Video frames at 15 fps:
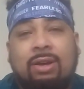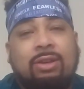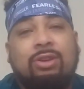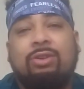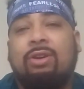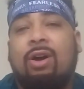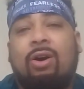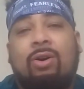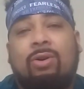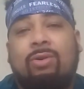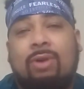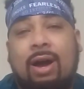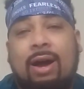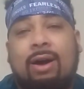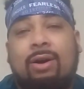you
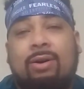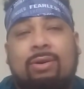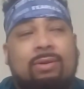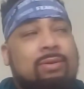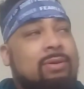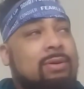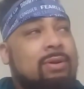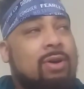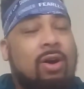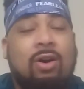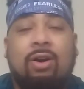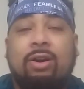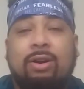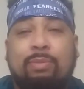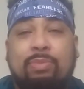know how
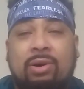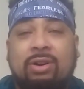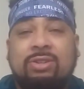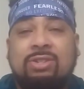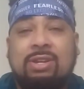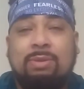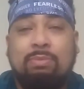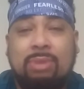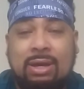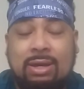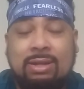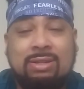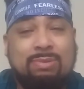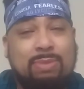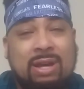hard a punch can
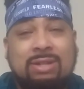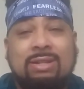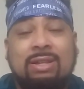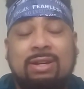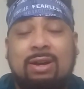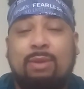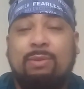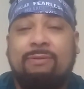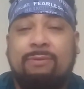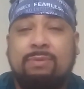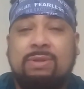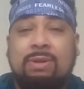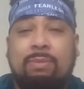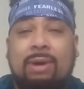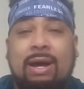be, especially coming
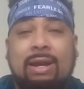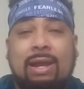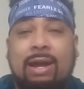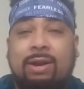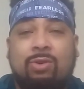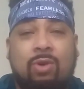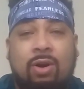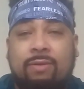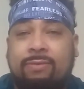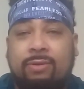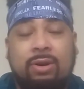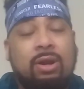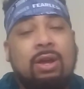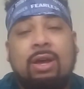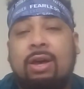from somebody like
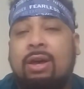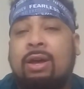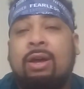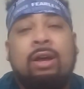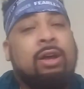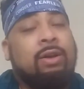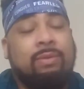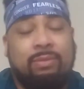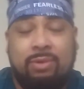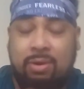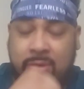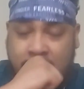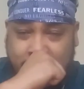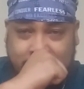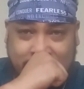Crawford.
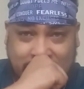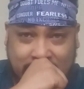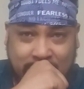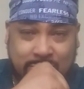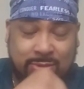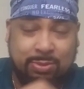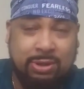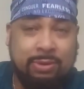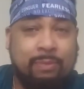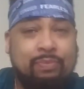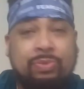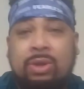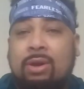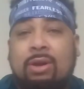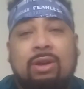Excuse me.
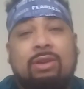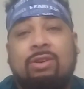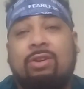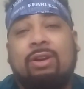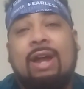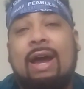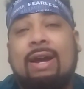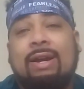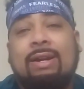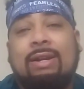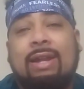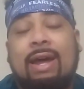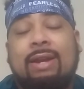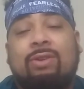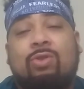You're not going to
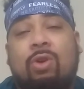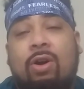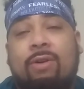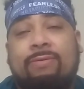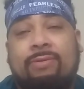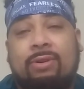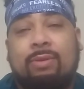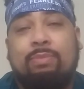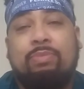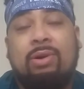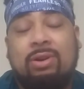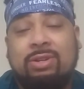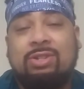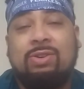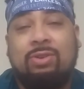let Crawford
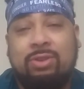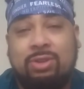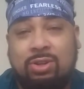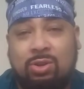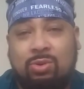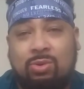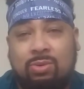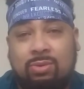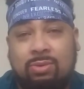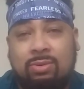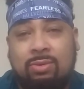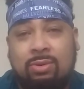punch on you